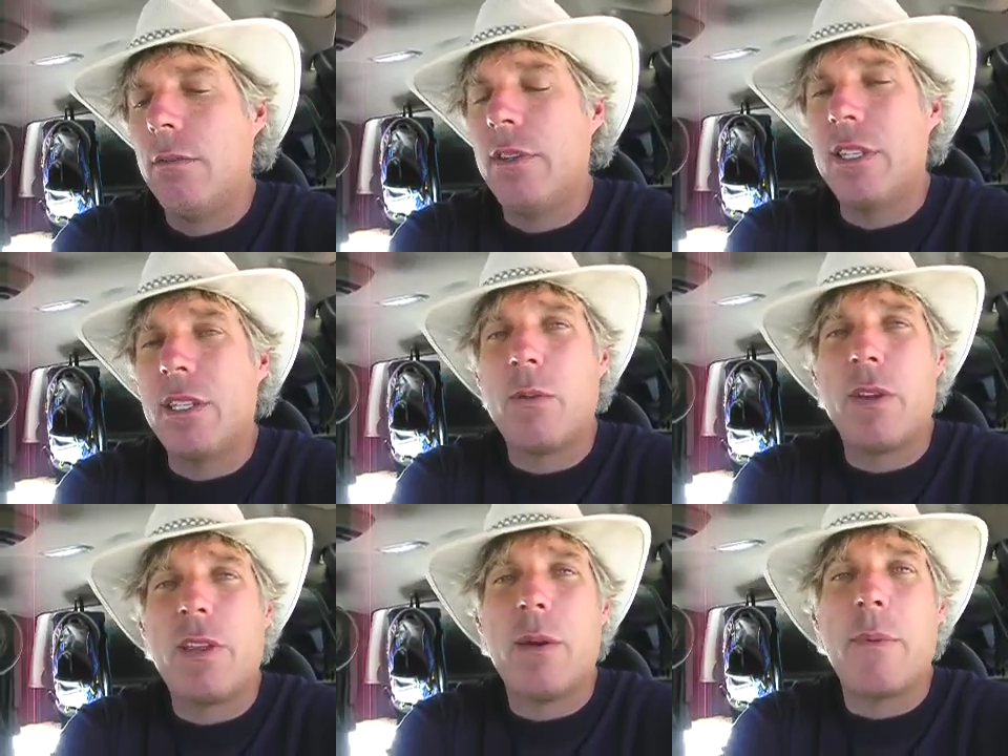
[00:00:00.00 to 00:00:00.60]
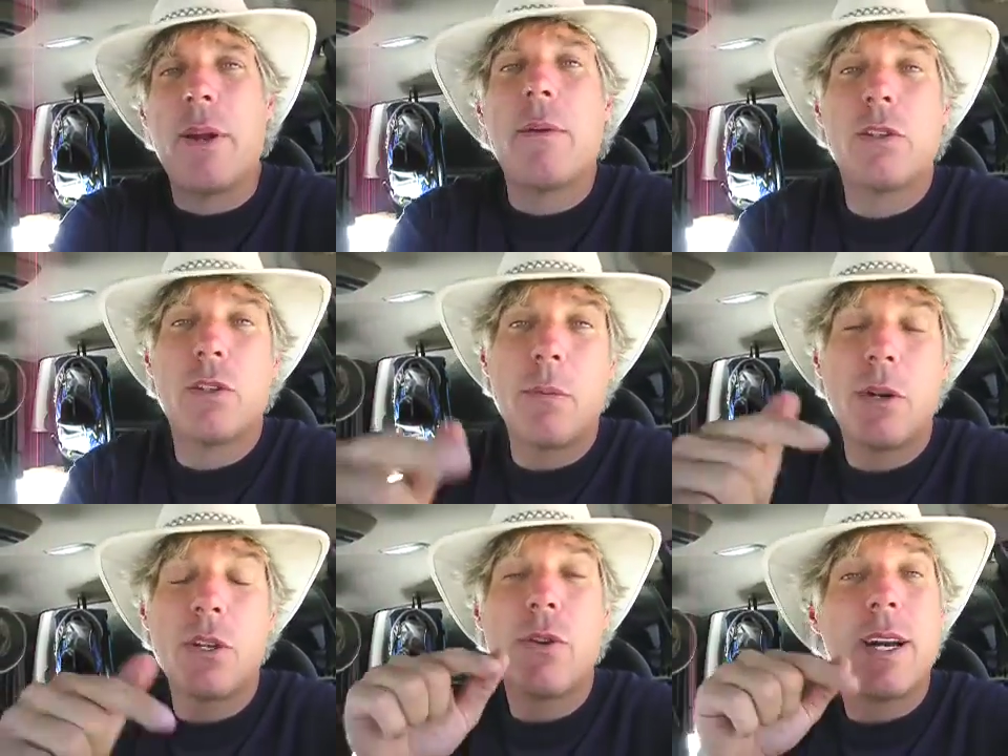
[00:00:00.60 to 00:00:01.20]
visit with him. And
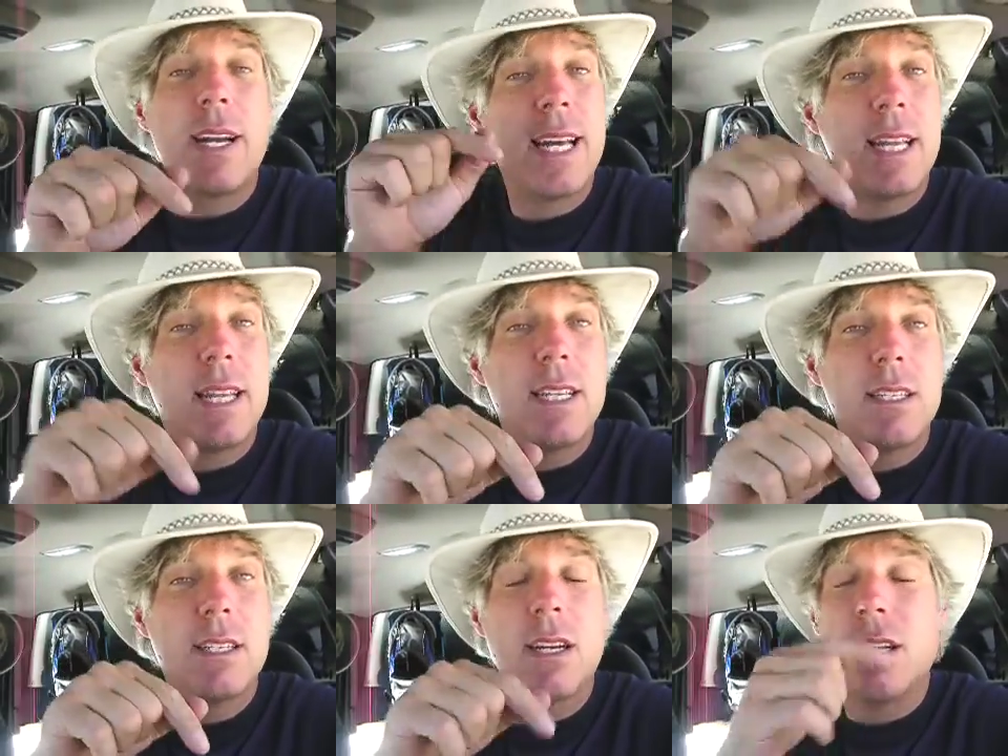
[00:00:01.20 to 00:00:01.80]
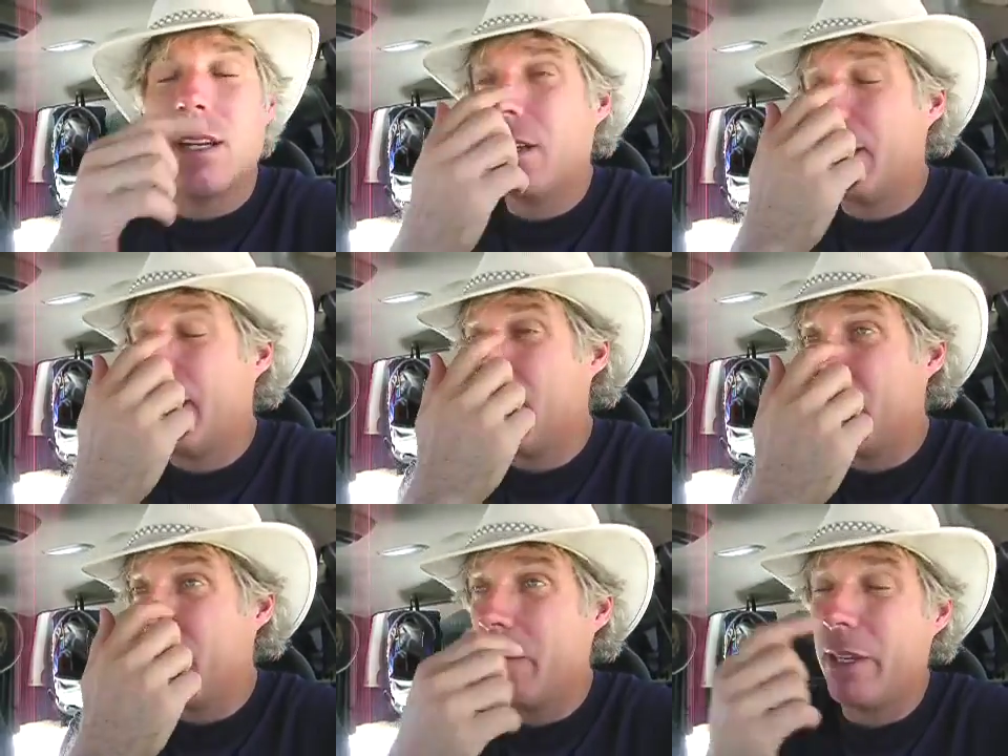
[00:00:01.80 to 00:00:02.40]
also I'm going to try to get this on,
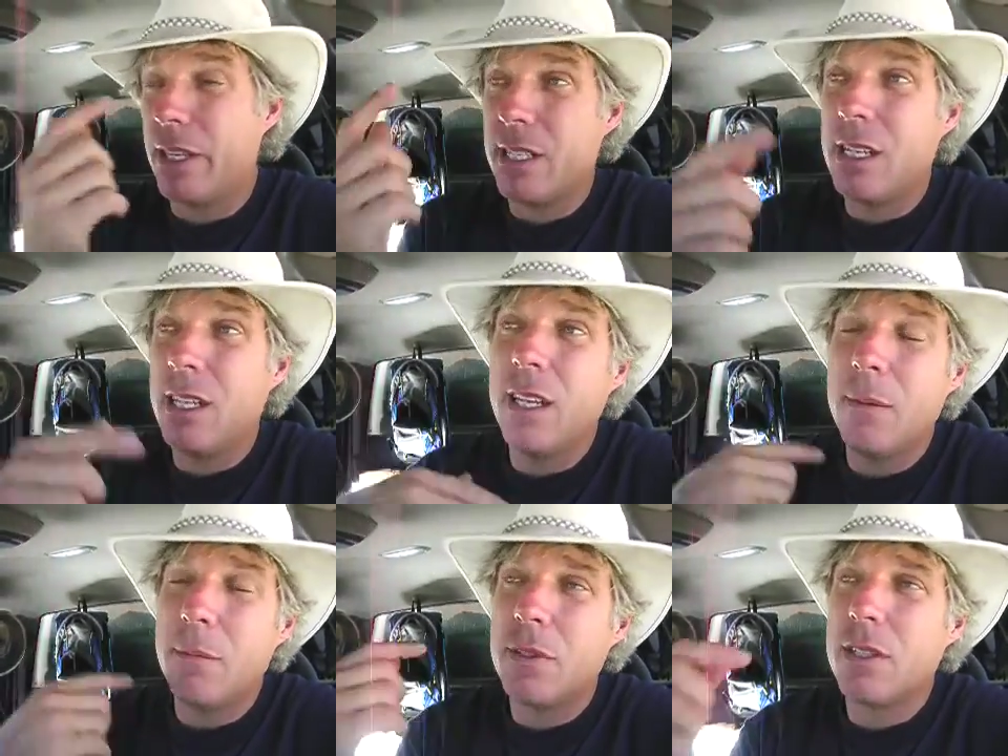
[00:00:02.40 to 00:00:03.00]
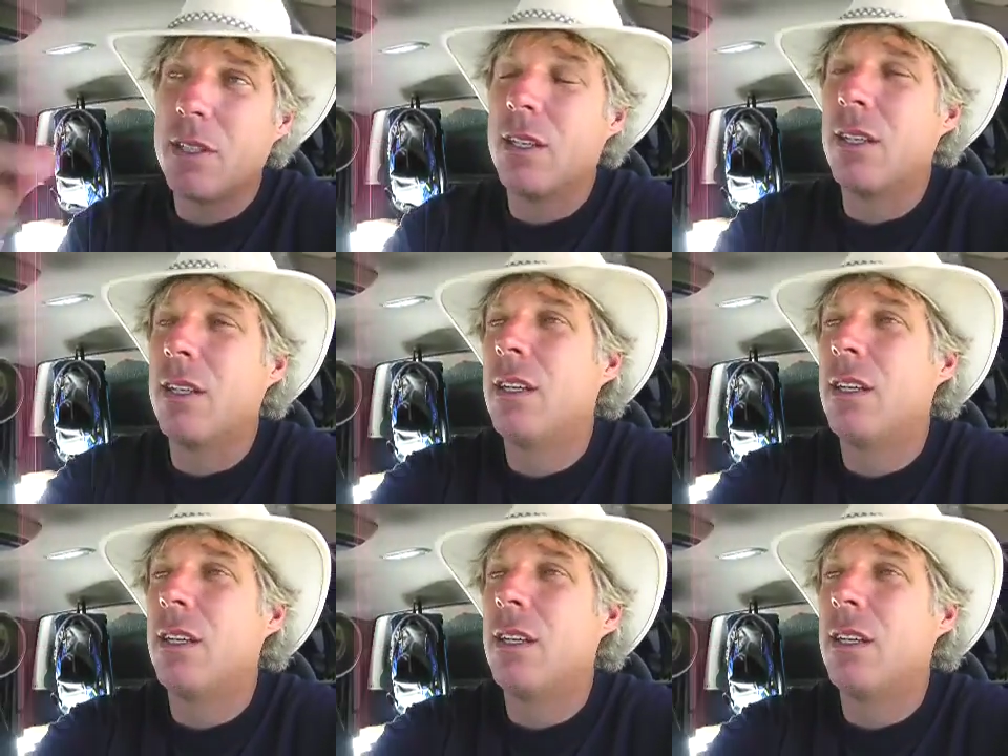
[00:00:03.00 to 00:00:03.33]
get some of these clips,